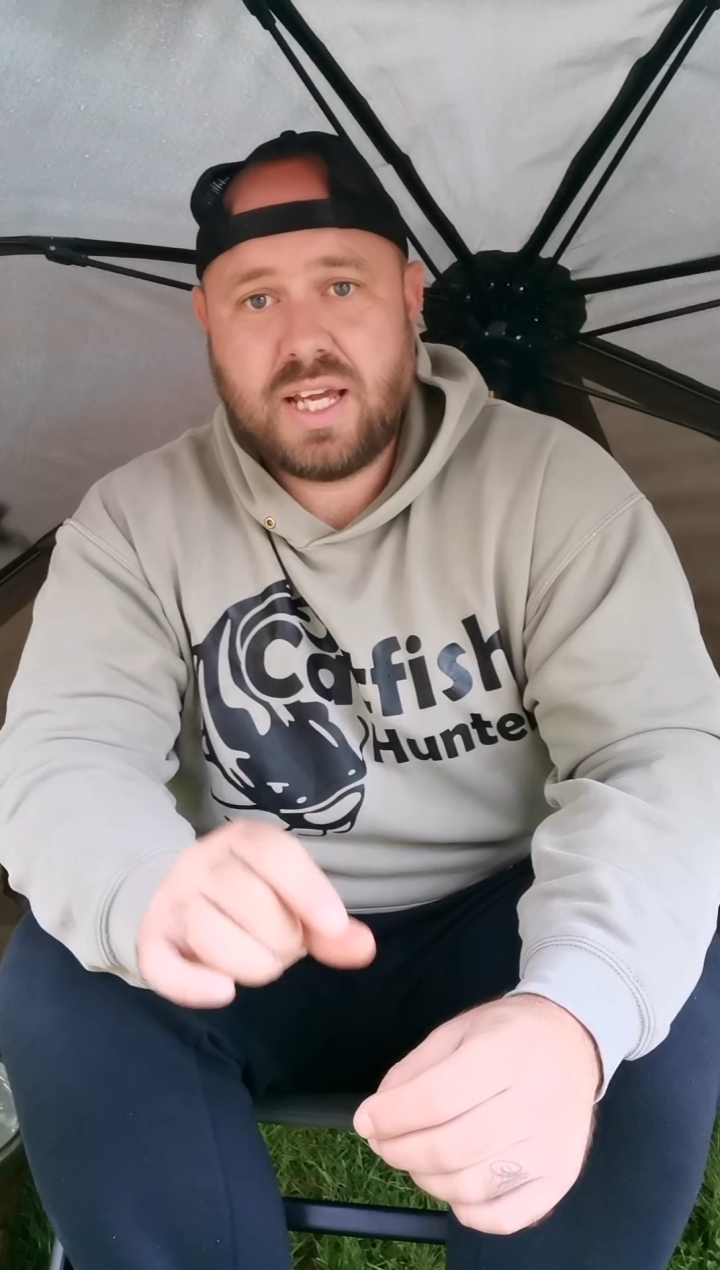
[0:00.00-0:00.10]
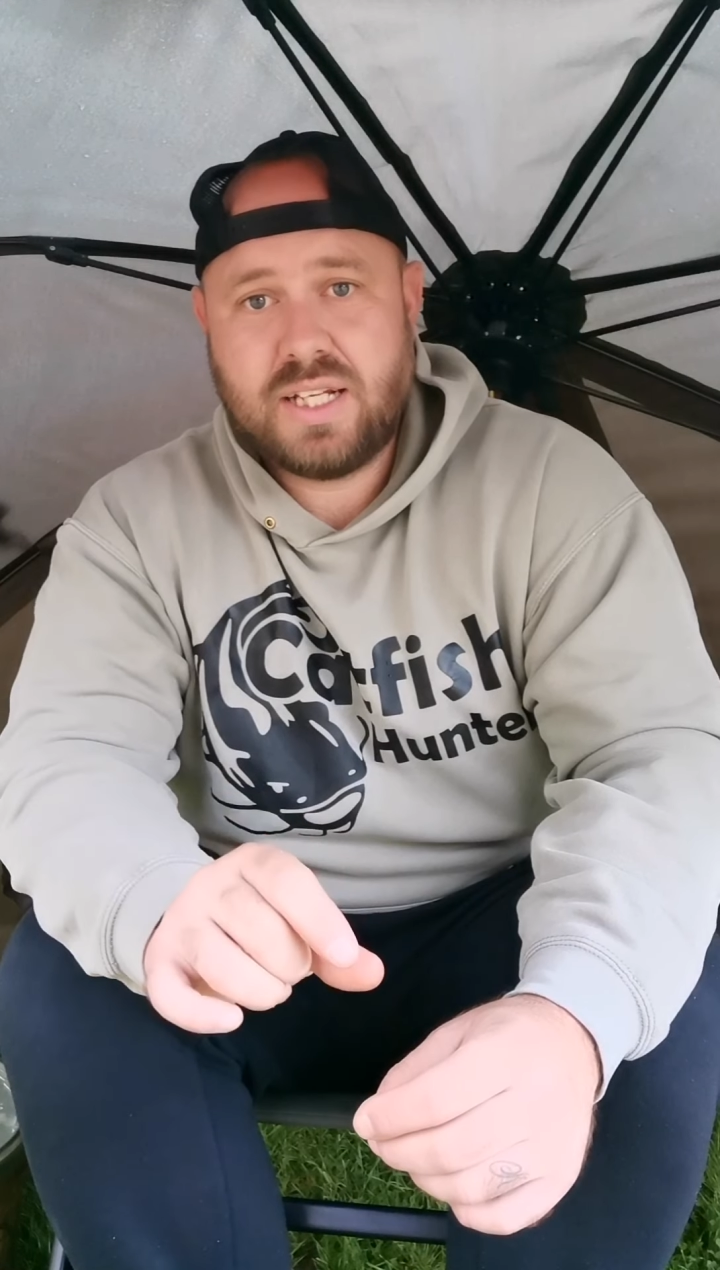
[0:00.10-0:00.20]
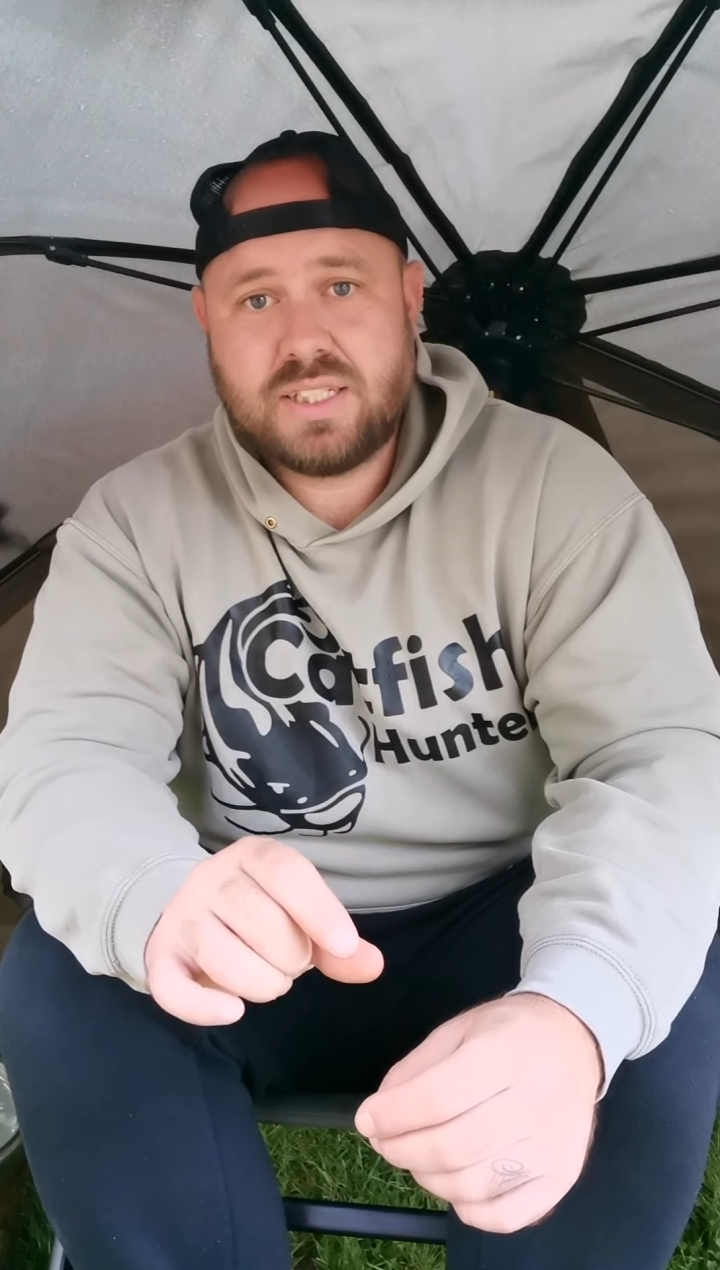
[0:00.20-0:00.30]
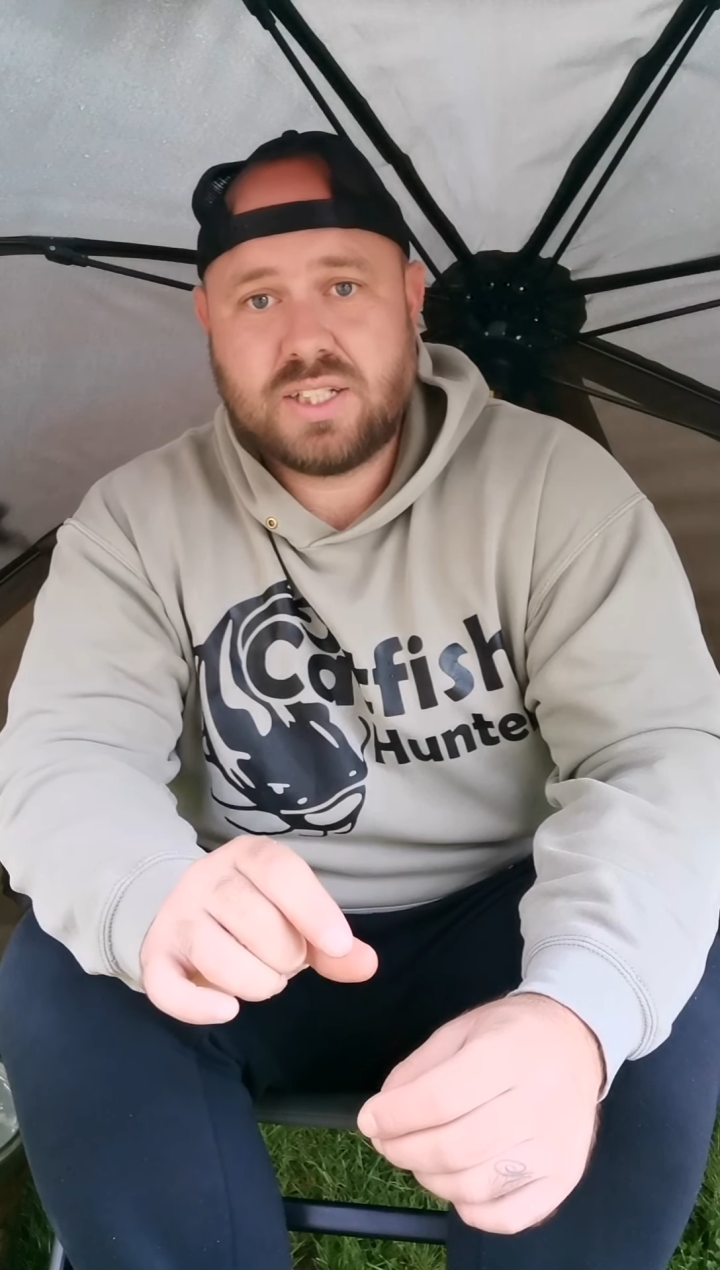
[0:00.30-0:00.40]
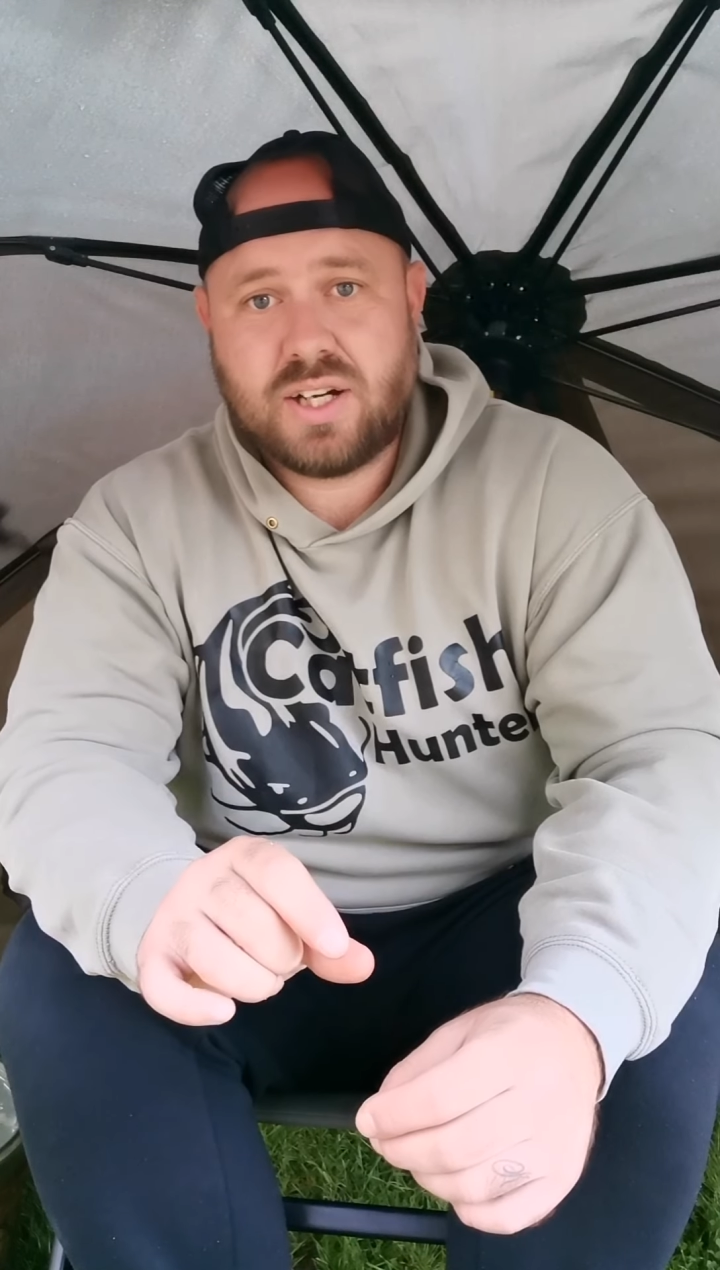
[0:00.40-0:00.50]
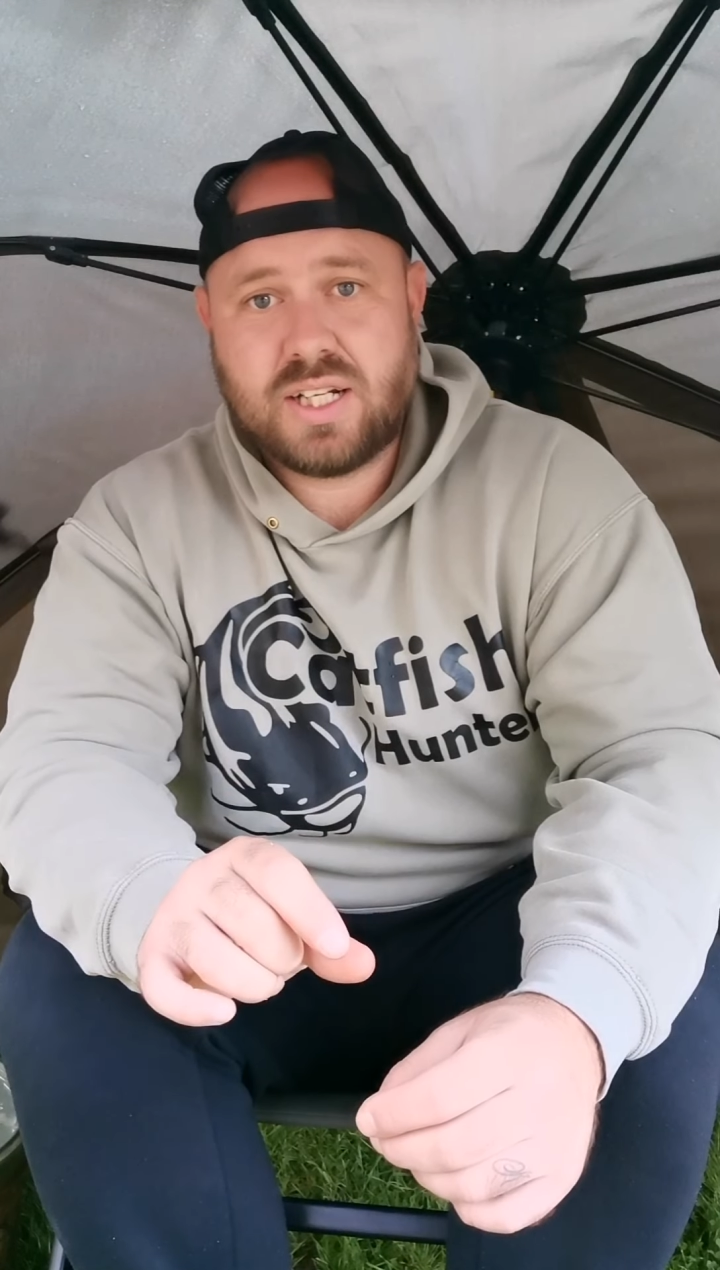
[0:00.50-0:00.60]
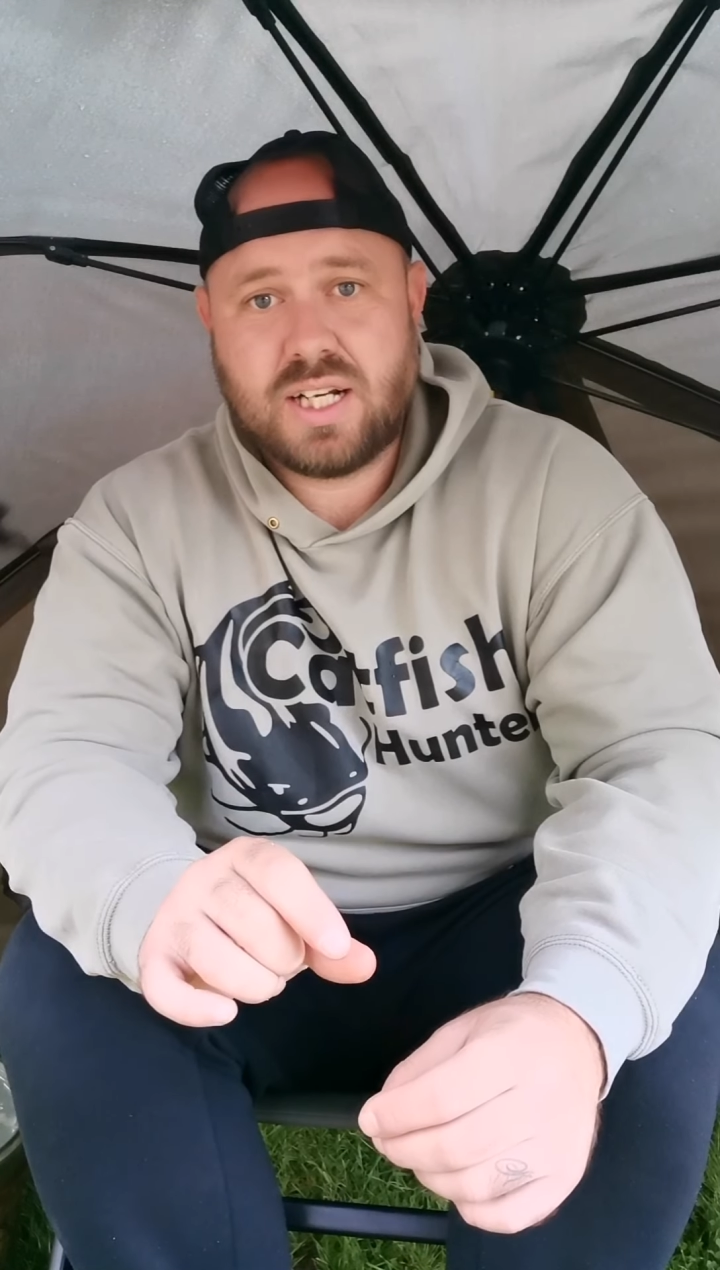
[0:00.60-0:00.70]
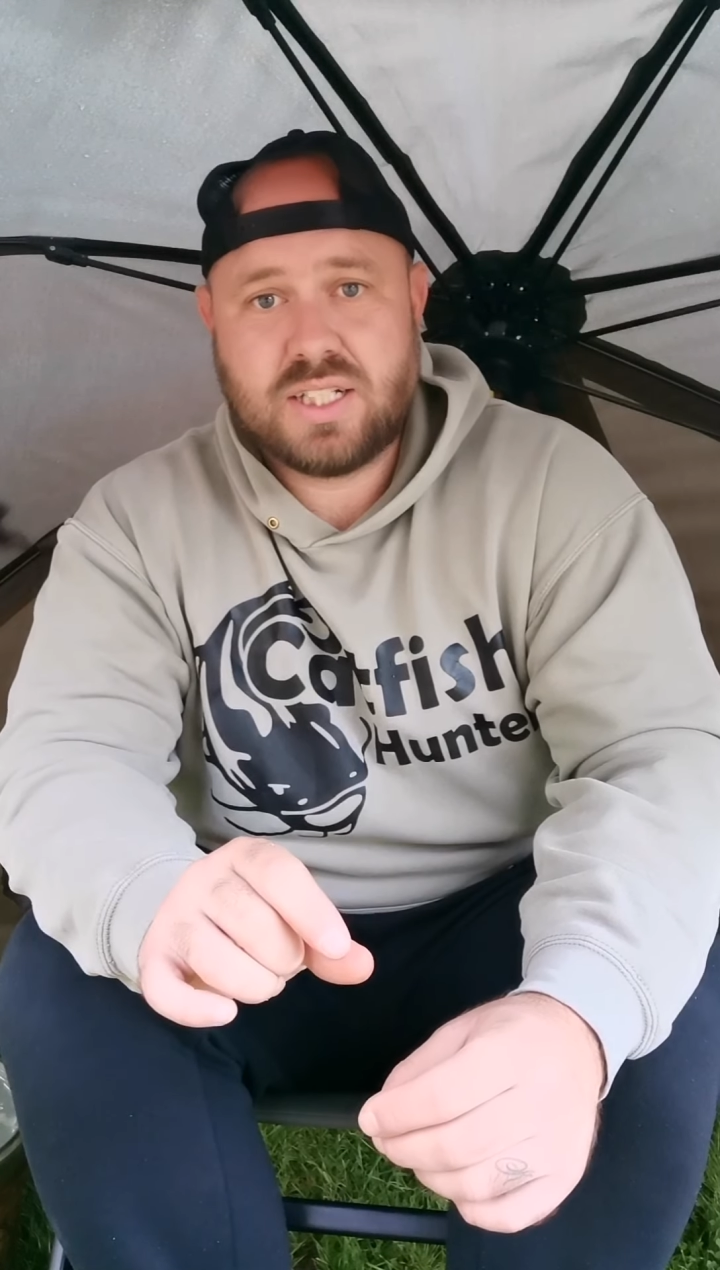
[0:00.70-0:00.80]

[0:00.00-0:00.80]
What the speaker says: inside the